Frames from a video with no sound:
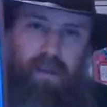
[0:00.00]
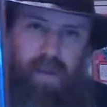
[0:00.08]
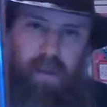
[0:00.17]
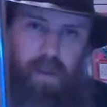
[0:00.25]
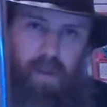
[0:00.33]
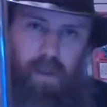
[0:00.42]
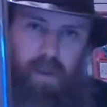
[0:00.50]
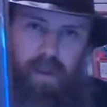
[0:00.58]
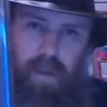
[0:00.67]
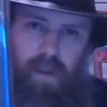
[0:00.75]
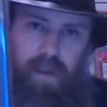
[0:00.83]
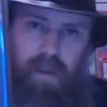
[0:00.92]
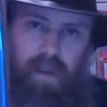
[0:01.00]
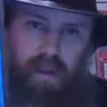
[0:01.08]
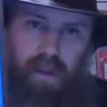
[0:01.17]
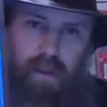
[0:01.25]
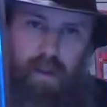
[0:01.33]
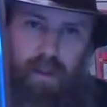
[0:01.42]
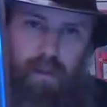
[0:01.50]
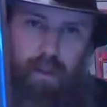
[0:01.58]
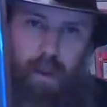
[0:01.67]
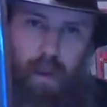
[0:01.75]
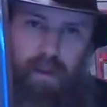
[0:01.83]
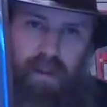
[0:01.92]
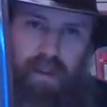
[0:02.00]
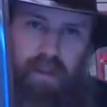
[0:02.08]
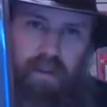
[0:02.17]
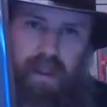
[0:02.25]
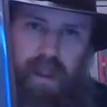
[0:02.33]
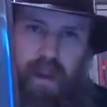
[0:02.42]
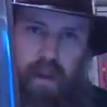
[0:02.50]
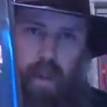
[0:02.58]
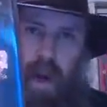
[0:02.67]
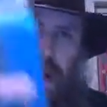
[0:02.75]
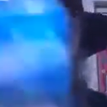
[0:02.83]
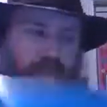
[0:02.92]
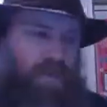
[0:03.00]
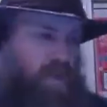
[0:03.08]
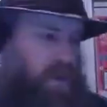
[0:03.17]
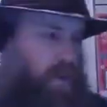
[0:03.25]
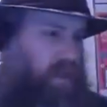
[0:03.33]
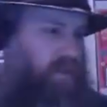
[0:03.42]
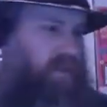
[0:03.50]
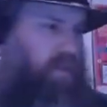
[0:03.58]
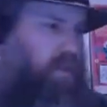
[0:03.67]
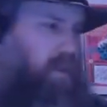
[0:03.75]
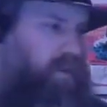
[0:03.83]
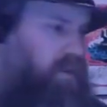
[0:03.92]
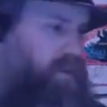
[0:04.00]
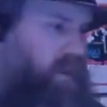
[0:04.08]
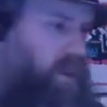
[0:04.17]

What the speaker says: so look forward to giving that a watch as soon as